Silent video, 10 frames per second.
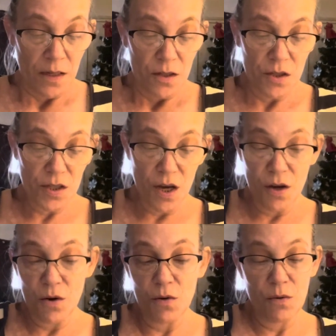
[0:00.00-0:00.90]

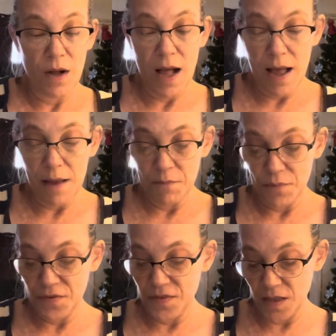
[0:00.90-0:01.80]
So I'm
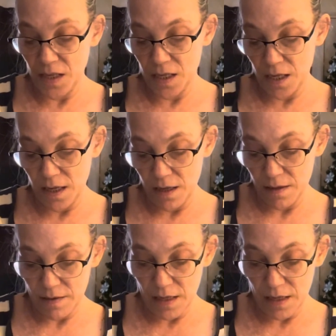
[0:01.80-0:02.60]
thinking